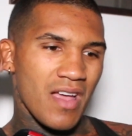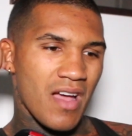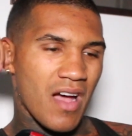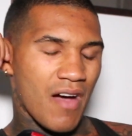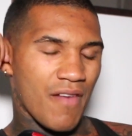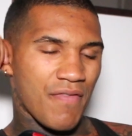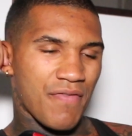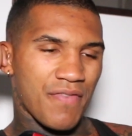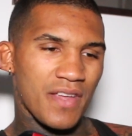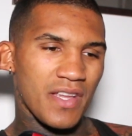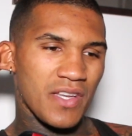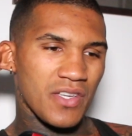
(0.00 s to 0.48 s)

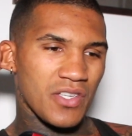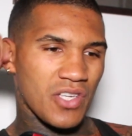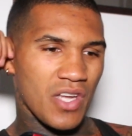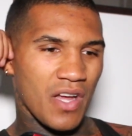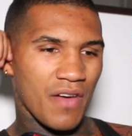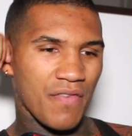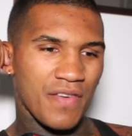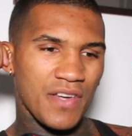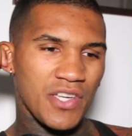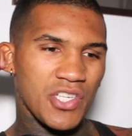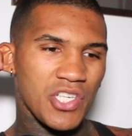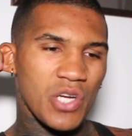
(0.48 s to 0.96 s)
I think,
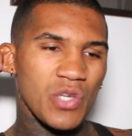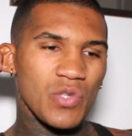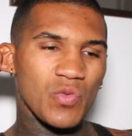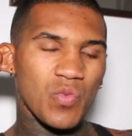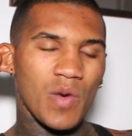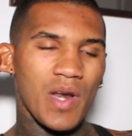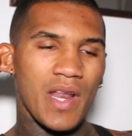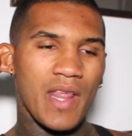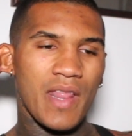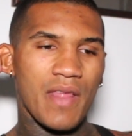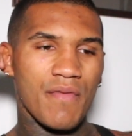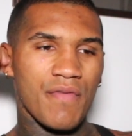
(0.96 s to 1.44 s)
I think Joe's
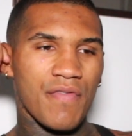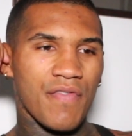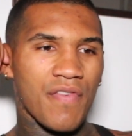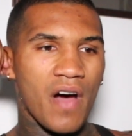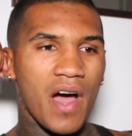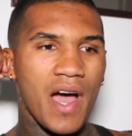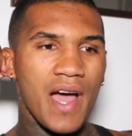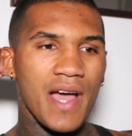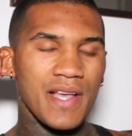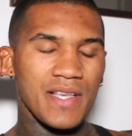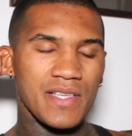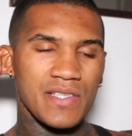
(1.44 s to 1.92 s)
one of them
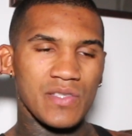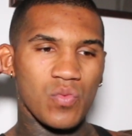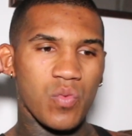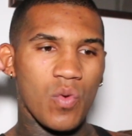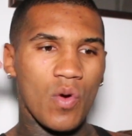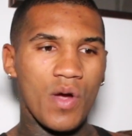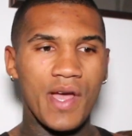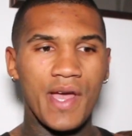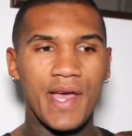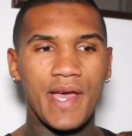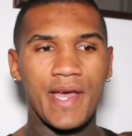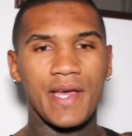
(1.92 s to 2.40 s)
fighters
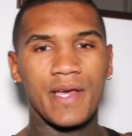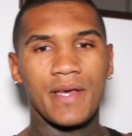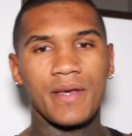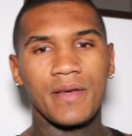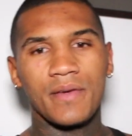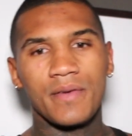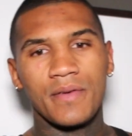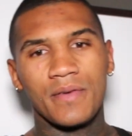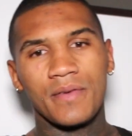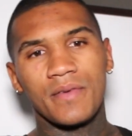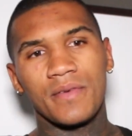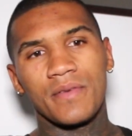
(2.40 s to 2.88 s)
where,
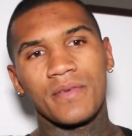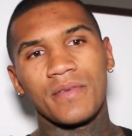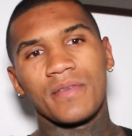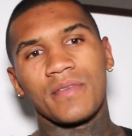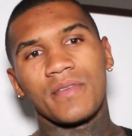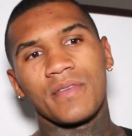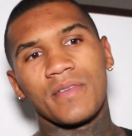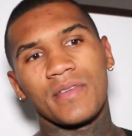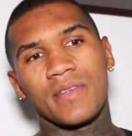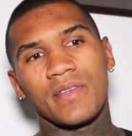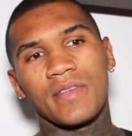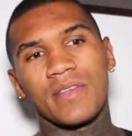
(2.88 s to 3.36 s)

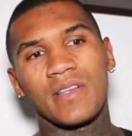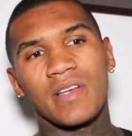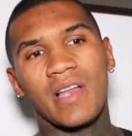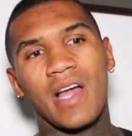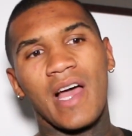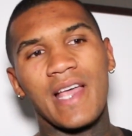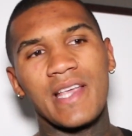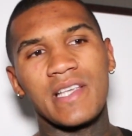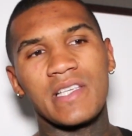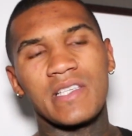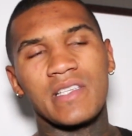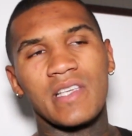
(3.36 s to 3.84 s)

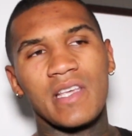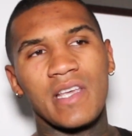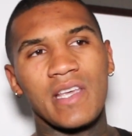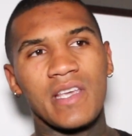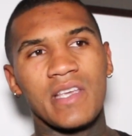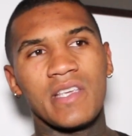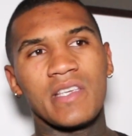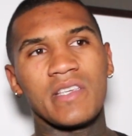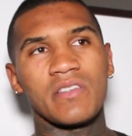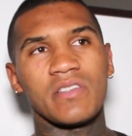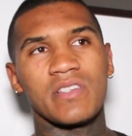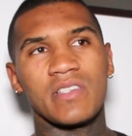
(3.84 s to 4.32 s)
like, he's,
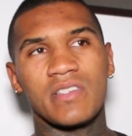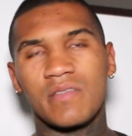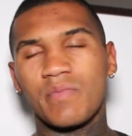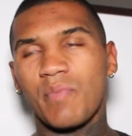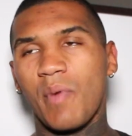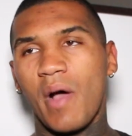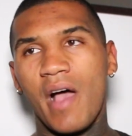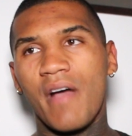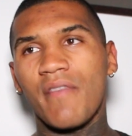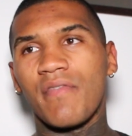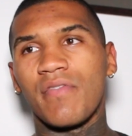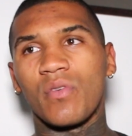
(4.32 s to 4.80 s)
he's
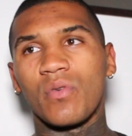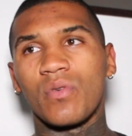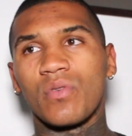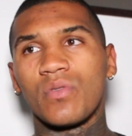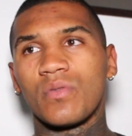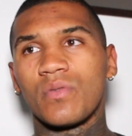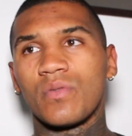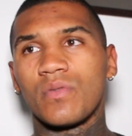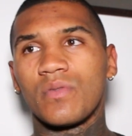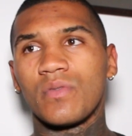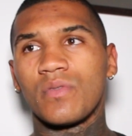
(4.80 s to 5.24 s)
spiteful.